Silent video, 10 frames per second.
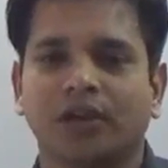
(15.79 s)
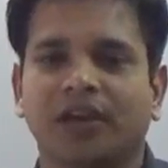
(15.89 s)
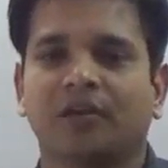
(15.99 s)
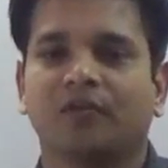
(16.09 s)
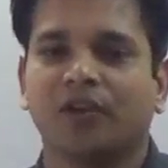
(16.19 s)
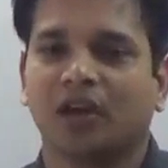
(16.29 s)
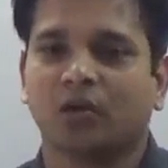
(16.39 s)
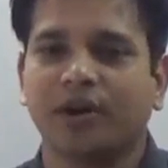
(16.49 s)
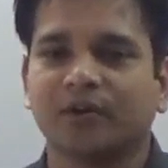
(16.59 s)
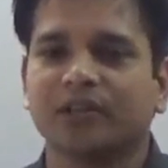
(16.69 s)
we are going to
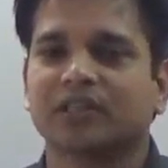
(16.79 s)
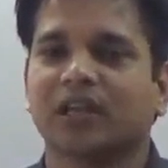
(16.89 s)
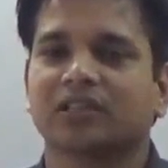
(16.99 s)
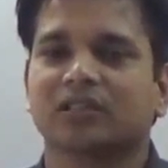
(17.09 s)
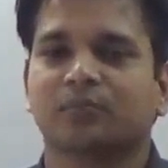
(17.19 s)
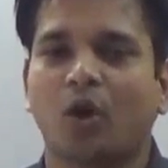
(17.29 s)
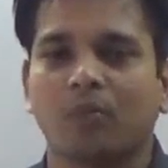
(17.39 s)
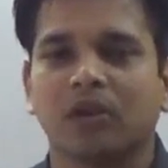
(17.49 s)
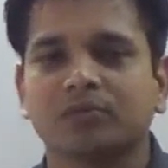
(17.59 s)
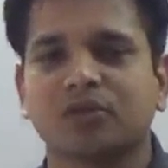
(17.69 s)
discuss
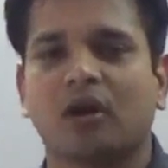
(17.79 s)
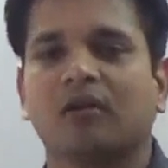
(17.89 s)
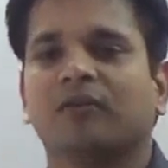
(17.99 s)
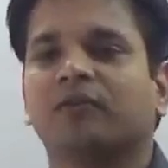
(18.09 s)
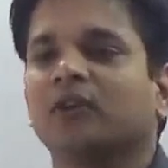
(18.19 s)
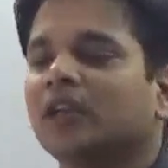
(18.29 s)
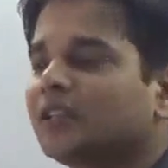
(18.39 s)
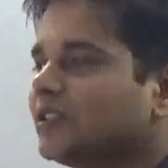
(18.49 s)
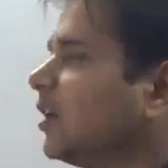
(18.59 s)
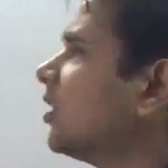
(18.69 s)
problems of
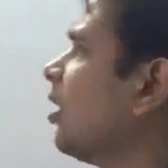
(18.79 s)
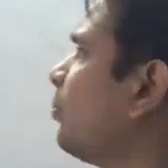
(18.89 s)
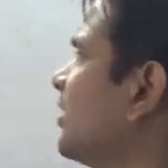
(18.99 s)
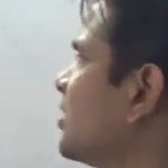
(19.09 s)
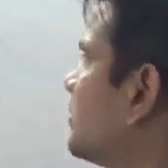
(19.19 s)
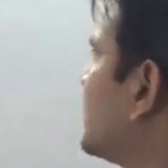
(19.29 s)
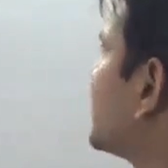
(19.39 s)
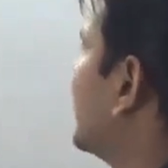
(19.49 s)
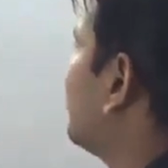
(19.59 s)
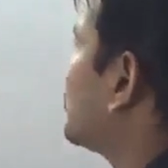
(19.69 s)
general
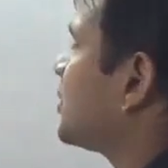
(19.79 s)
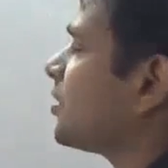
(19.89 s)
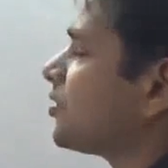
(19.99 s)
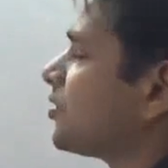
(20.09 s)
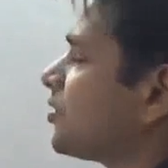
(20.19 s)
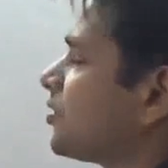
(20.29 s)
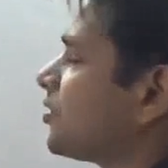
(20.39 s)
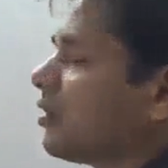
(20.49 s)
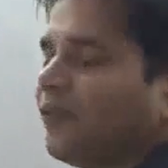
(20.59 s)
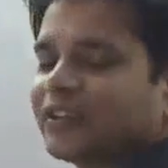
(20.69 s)
principles and process
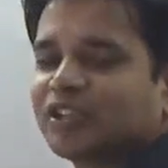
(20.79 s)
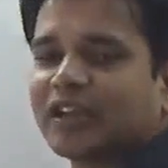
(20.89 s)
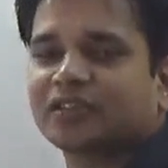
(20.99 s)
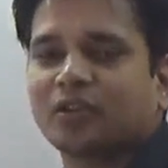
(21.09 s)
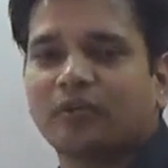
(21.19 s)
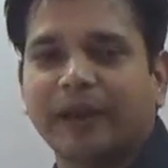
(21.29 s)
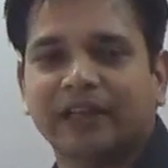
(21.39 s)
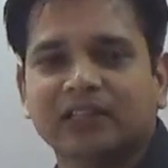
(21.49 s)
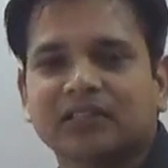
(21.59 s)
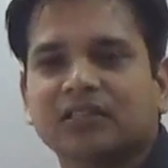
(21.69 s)
of extraction of
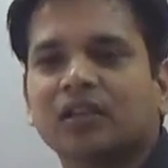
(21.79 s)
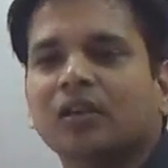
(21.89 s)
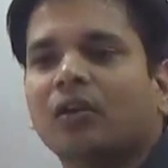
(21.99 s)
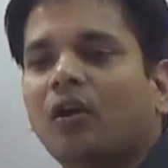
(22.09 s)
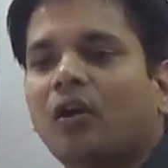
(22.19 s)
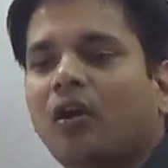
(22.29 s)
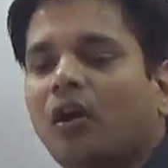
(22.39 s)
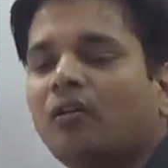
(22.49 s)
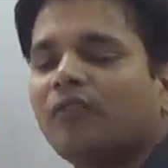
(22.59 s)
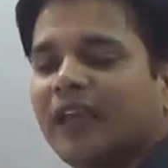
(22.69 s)
metals
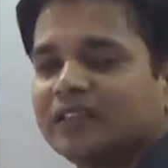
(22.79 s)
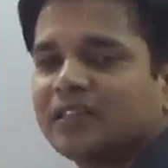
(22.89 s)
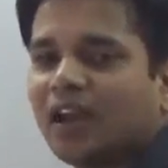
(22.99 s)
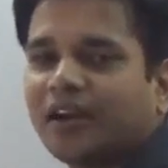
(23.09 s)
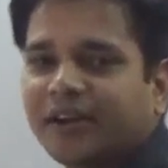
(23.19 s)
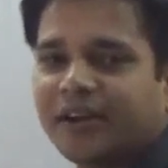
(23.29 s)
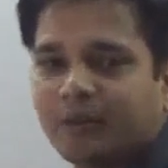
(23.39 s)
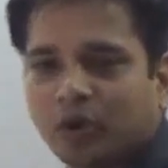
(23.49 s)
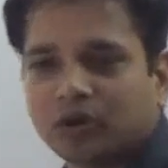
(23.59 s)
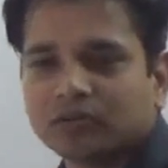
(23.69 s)
of NCERT
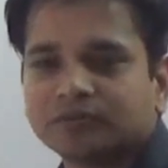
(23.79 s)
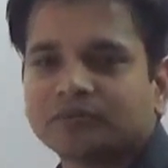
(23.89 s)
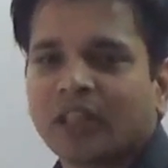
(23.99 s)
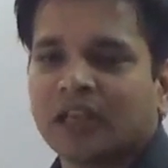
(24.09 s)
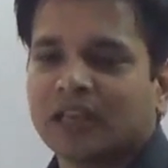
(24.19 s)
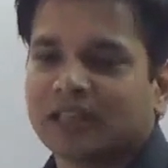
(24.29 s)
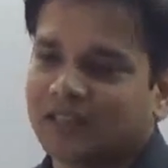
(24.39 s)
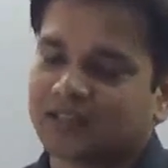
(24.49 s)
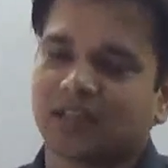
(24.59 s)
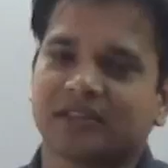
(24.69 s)
book.
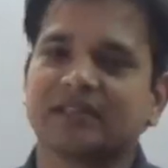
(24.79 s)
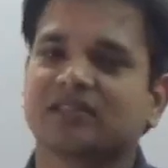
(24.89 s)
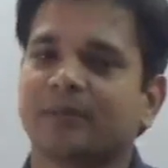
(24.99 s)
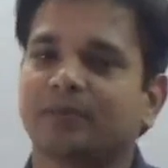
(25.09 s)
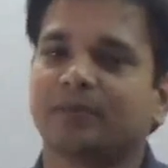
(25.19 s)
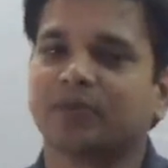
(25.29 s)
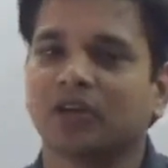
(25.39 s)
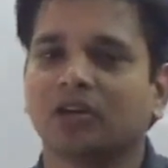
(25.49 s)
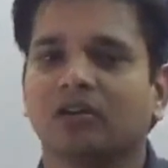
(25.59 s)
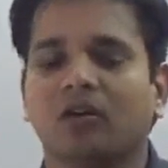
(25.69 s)
This is the 6th chapter
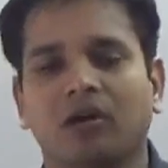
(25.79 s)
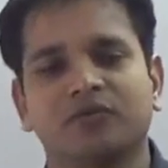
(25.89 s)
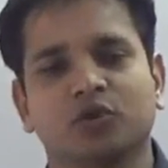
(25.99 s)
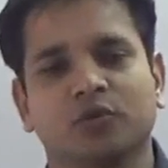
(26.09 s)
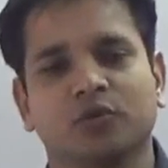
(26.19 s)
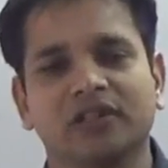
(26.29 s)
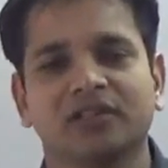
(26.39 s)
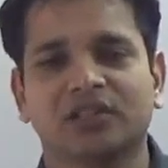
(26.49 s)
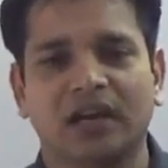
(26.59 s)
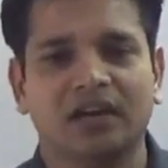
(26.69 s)
of 12th
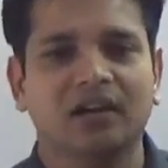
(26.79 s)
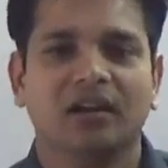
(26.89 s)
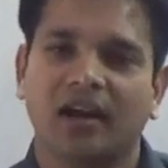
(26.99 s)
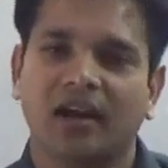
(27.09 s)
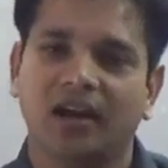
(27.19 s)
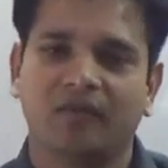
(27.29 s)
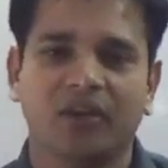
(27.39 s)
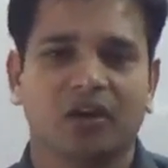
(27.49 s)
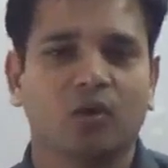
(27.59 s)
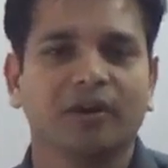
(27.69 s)
standard and we
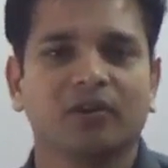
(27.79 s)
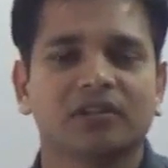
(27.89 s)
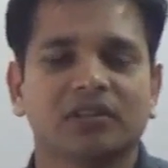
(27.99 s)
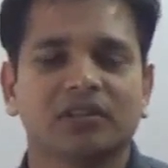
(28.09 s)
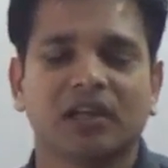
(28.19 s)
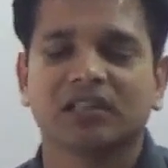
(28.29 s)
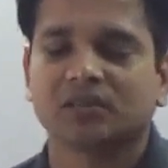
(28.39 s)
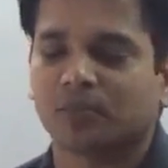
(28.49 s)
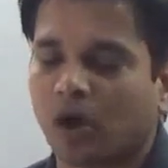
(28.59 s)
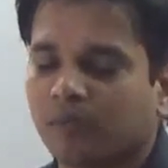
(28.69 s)
are going to discuss
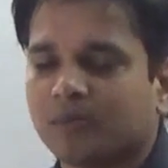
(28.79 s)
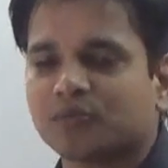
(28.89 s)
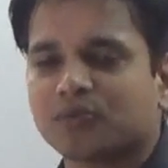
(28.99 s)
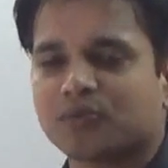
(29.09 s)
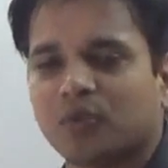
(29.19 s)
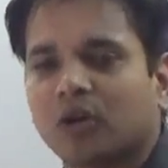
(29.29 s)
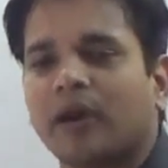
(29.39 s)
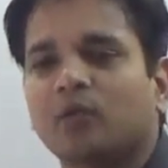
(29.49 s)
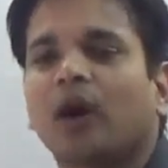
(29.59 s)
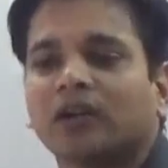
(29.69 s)
problems one
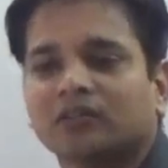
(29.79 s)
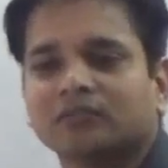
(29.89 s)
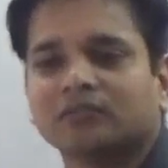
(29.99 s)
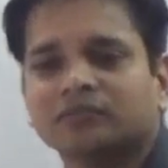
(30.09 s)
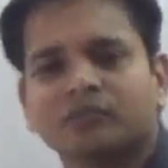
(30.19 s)
by one.